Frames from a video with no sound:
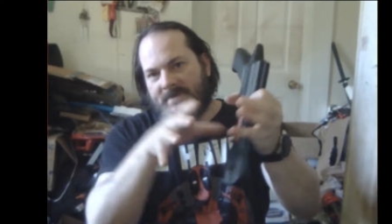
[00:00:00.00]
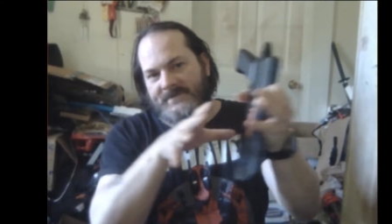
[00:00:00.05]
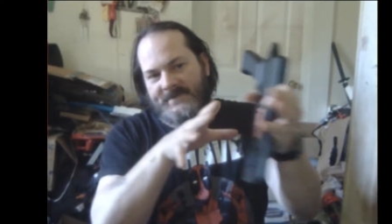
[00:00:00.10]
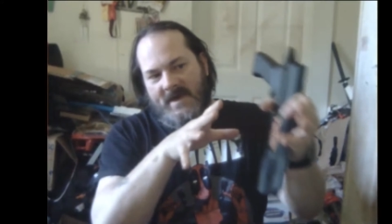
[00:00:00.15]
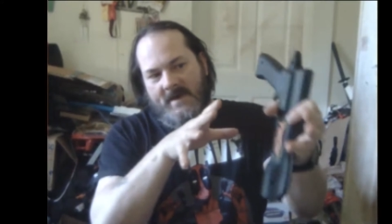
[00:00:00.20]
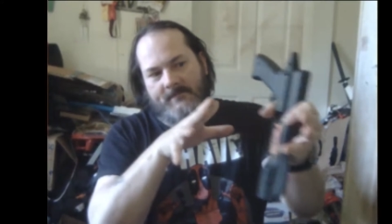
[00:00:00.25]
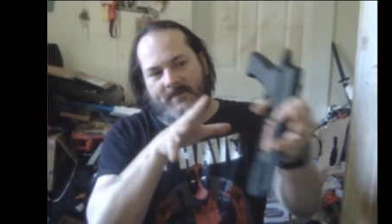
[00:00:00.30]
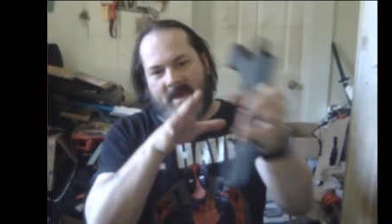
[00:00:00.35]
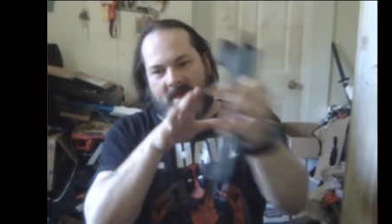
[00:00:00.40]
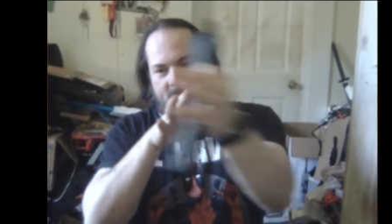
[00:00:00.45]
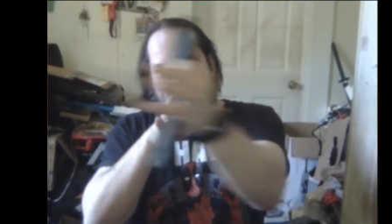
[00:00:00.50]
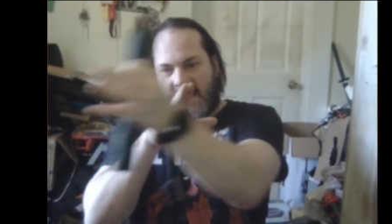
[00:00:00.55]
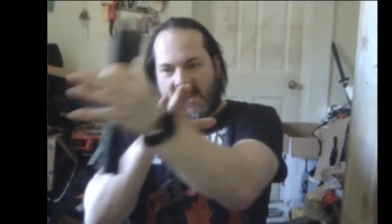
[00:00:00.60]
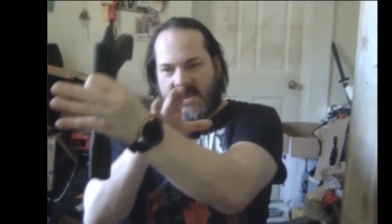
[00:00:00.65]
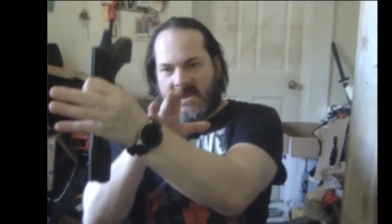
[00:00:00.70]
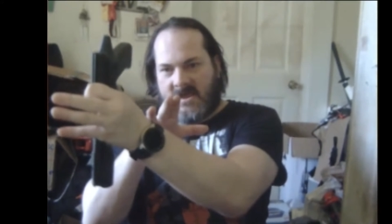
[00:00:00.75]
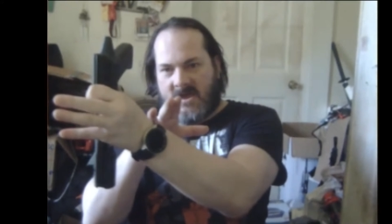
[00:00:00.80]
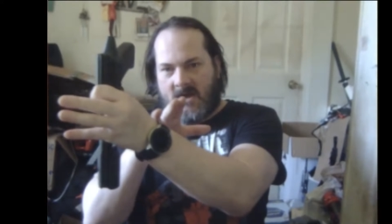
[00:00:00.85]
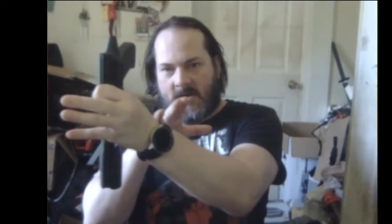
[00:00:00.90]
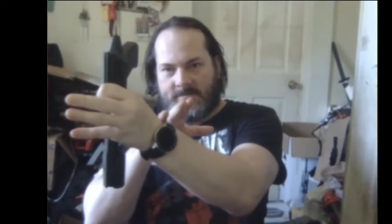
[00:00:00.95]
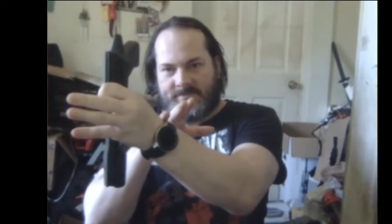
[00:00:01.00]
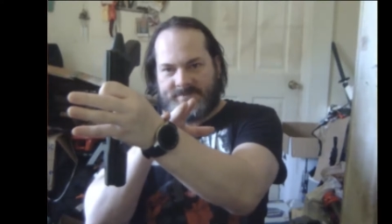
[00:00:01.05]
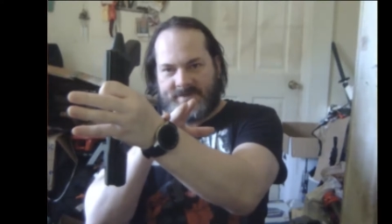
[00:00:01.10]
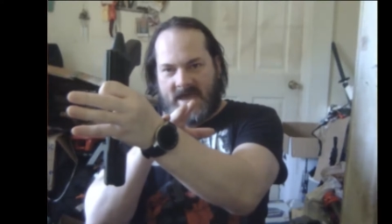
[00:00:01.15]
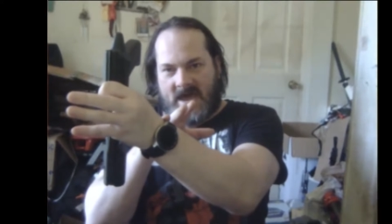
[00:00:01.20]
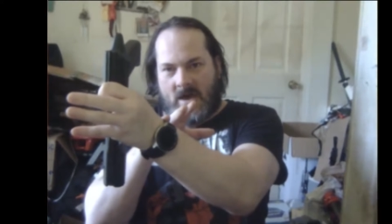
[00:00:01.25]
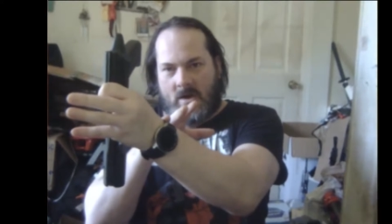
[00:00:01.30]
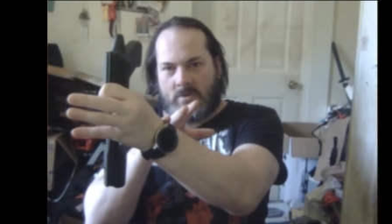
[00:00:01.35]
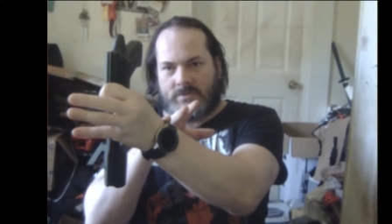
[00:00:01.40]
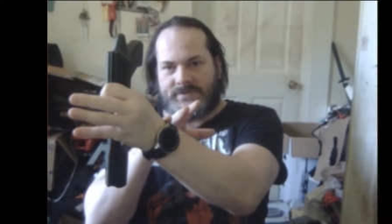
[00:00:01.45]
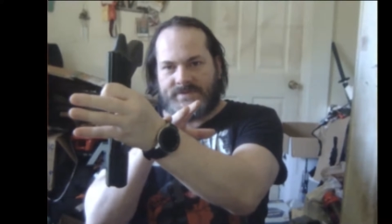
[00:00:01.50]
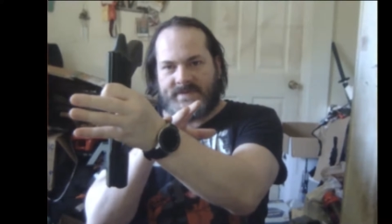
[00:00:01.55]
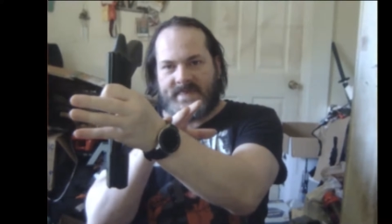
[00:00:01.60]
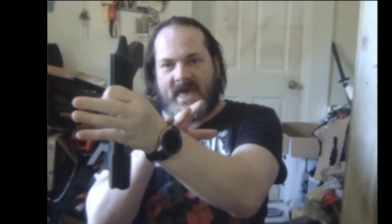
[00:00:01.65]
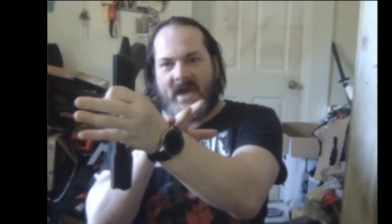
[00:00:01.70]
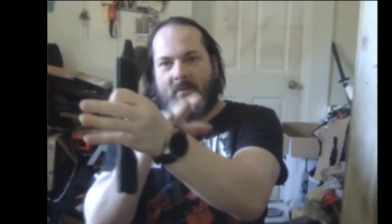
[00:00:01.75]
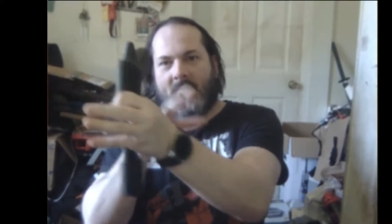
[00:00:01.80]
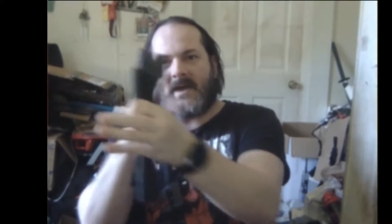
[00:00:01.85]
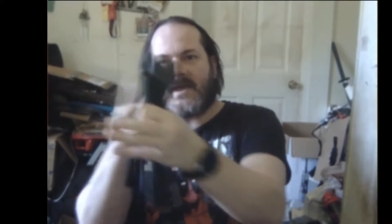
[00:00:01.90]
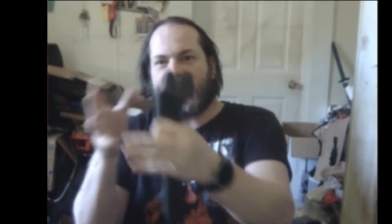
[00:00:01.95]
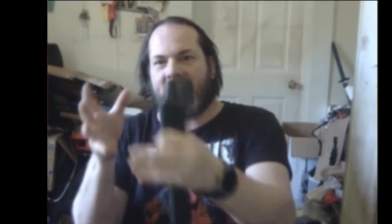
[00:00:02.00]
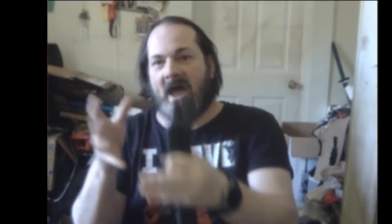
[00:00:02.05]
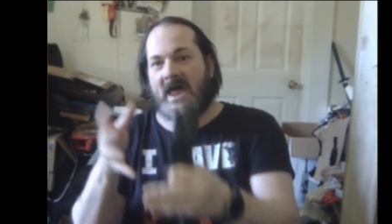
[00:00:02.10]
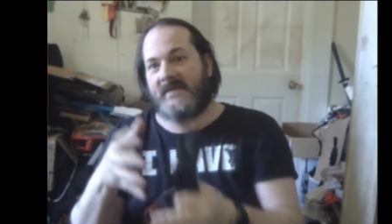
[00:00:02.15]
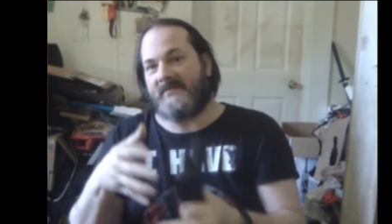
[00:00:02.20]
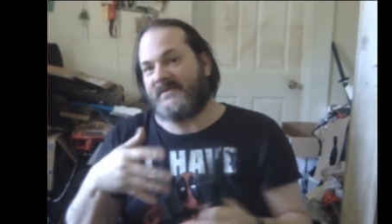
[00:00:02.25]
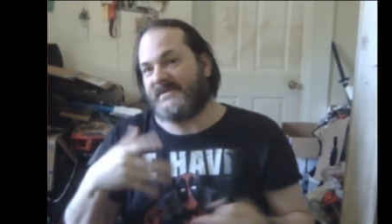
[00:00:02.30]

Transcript: up and then it comes out, so that way it kind